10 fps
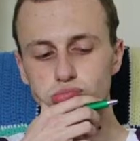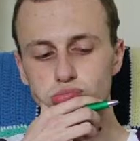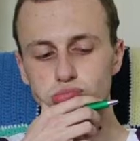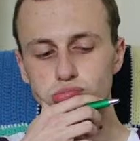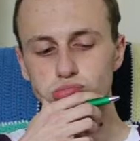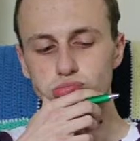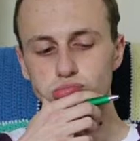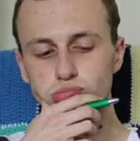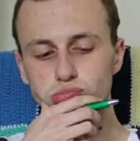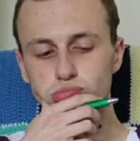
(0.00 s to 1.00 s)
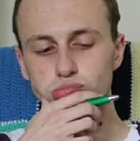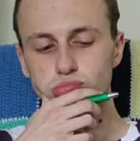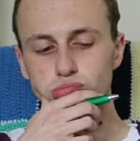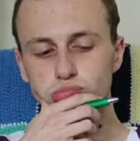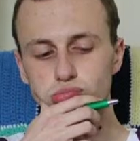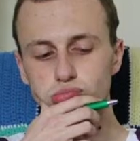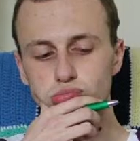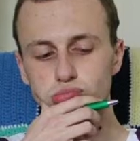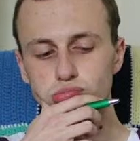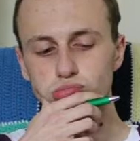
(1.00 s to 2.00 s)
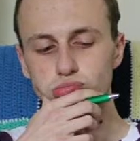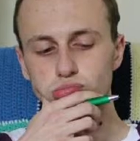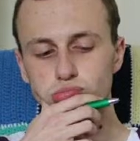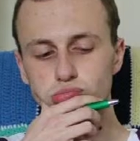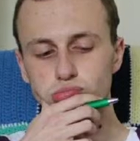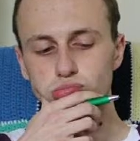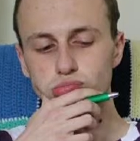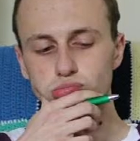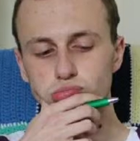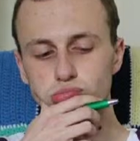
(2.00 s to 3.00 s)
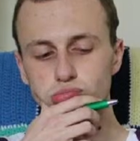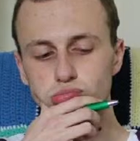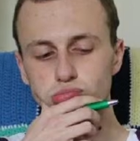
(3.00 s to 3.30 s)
to the music industry. Somebody that